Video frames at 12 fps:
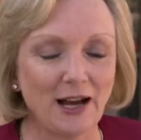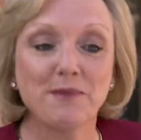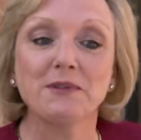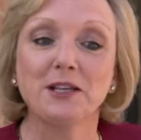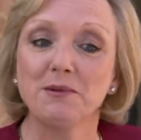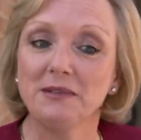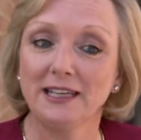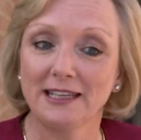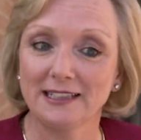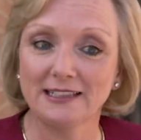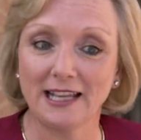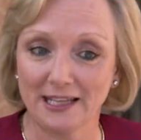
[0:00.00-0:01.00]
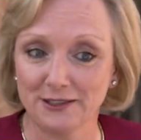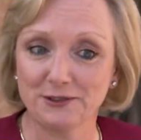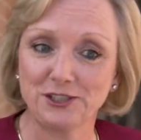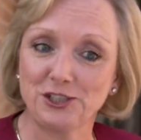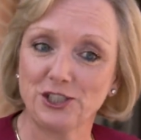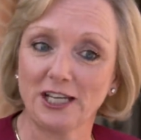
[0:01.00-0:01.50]
I'm coming here now
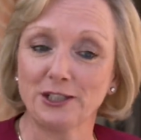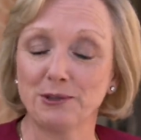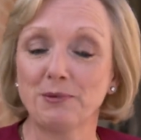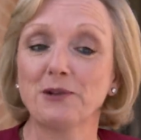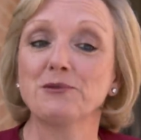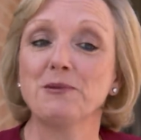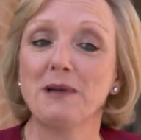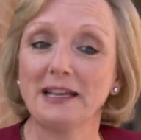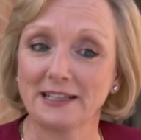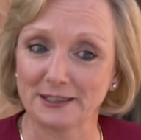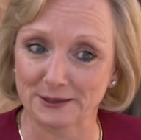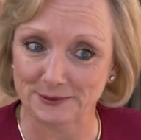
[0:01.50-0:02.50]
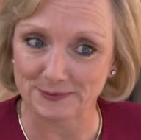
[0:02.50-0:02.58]
to check up on Rebecca.